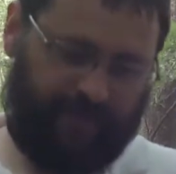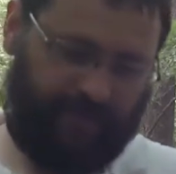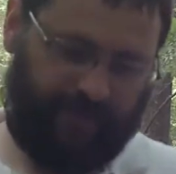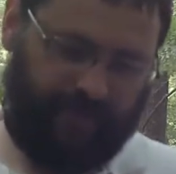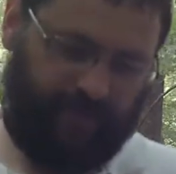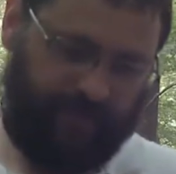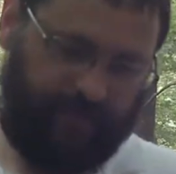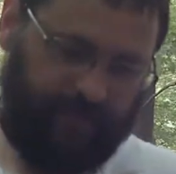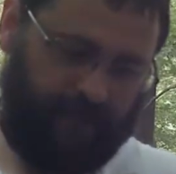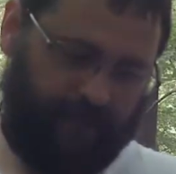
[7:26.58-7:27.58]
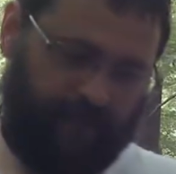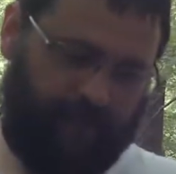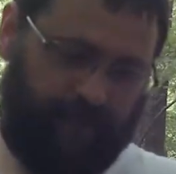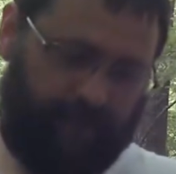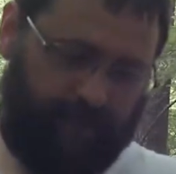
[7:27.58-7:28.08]

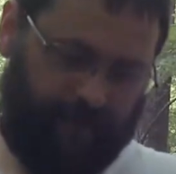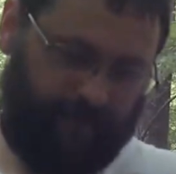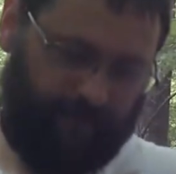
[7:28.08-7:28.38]
Nobody speaks.